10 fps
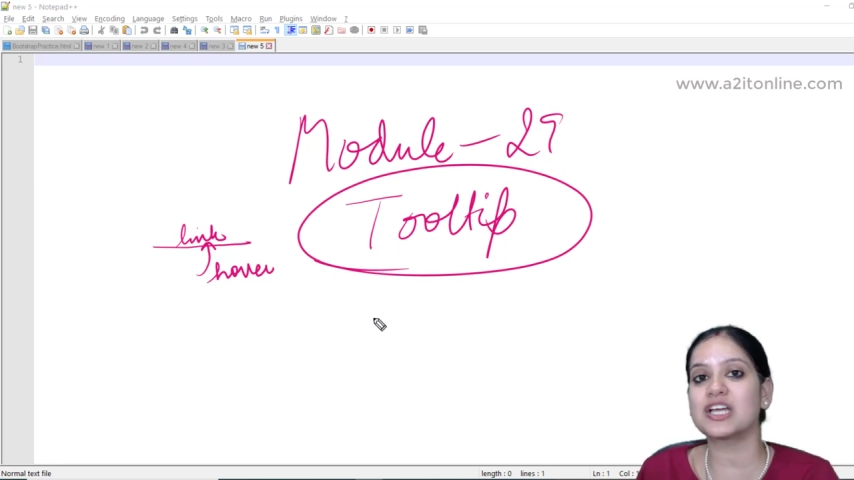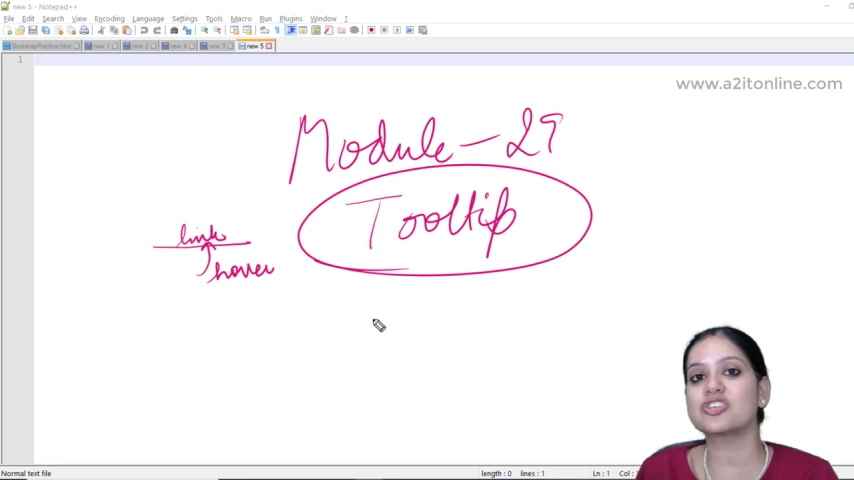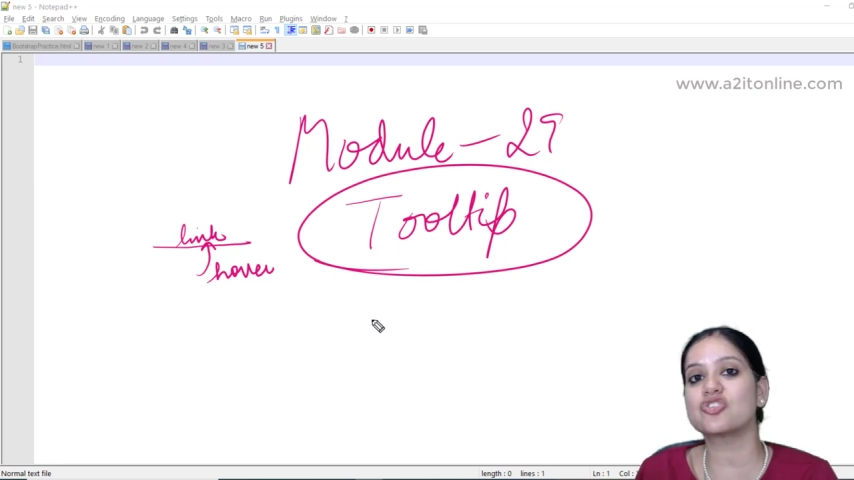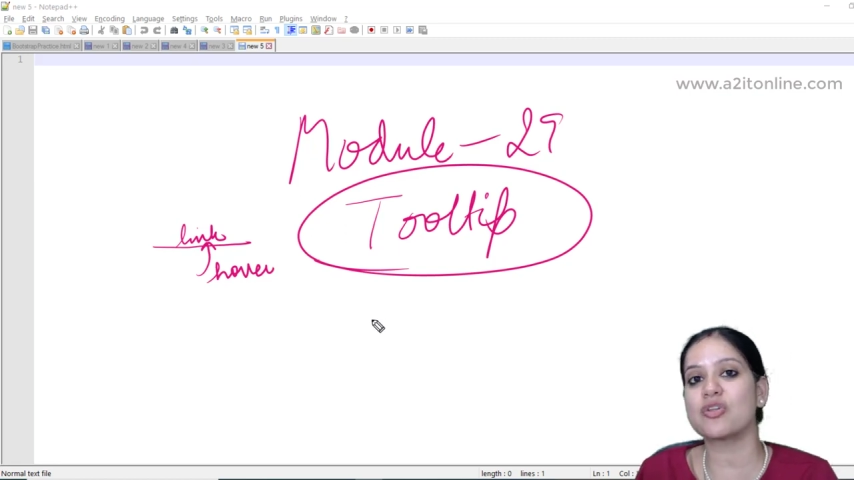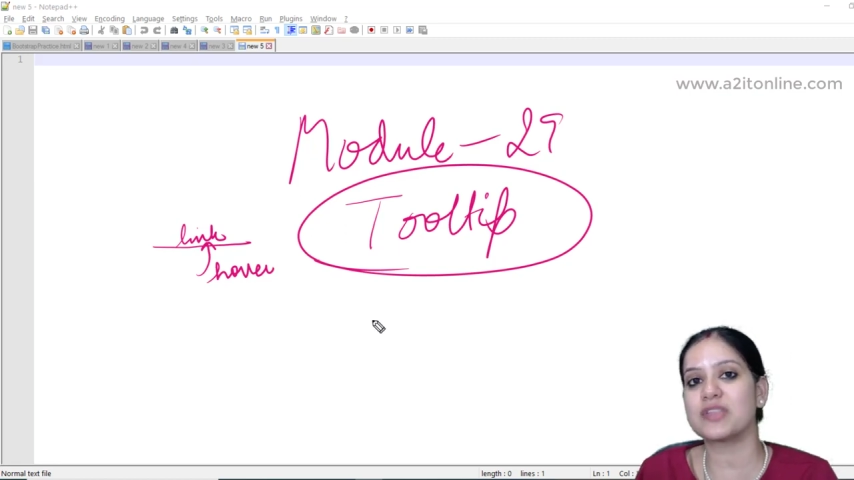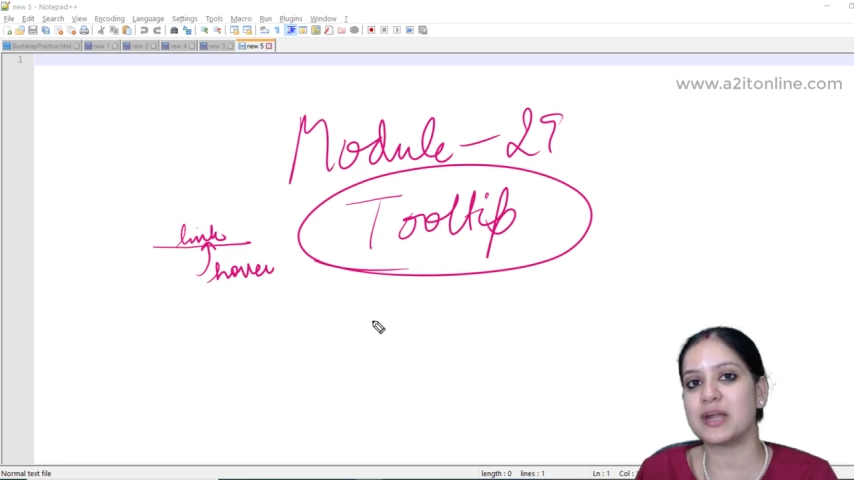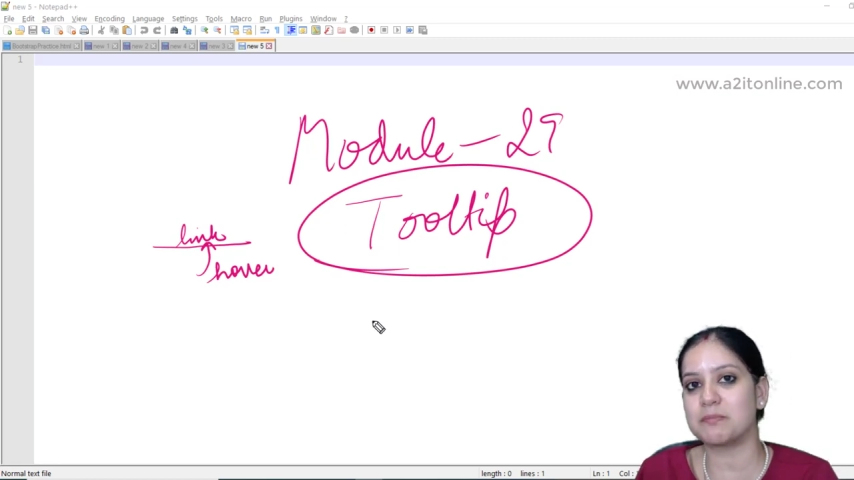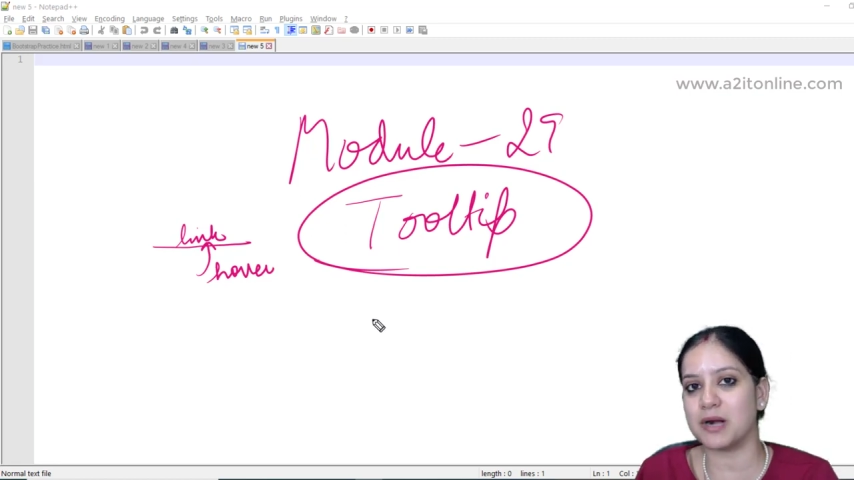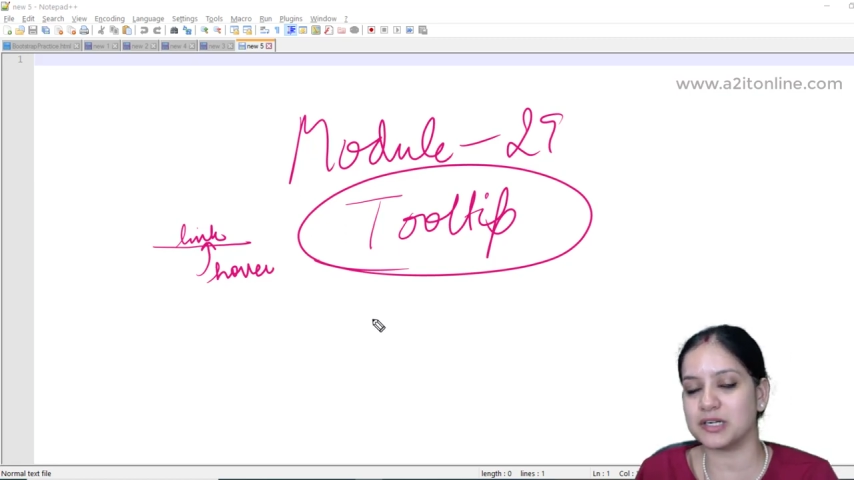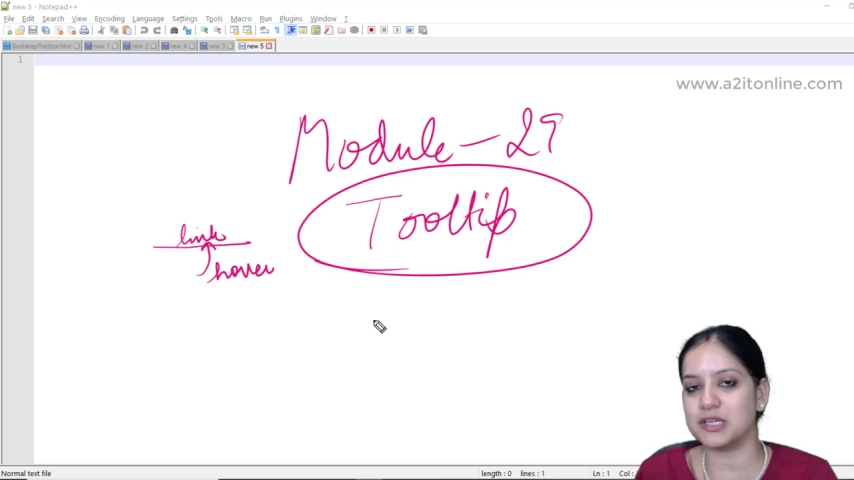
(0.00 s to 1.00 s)
clicks on
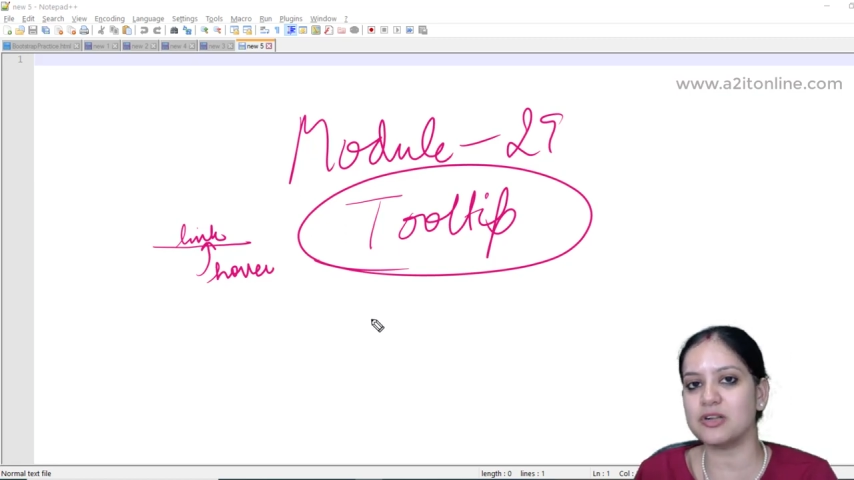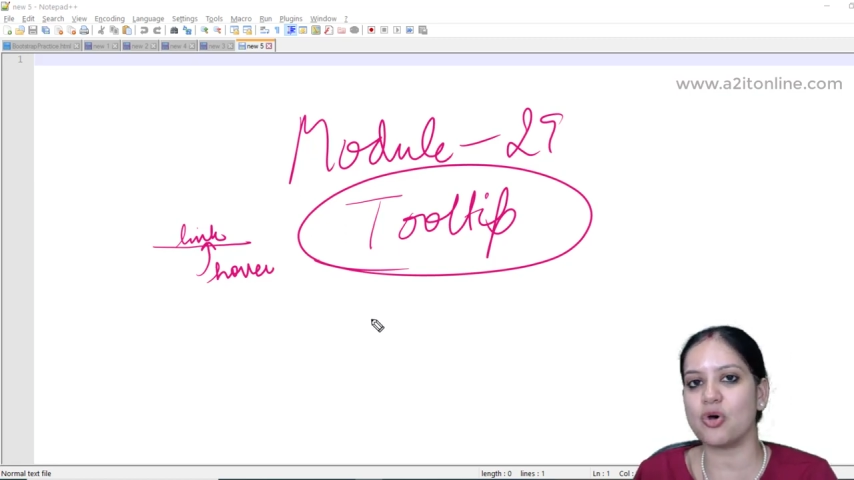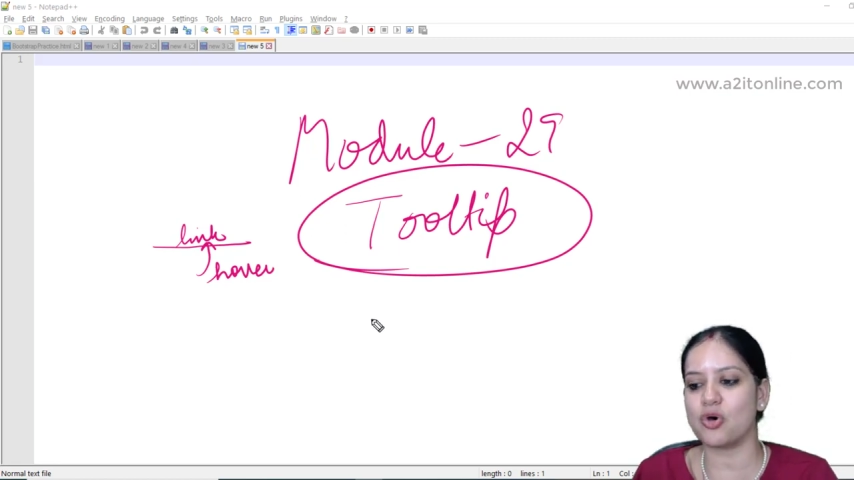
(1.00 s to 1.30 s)
that button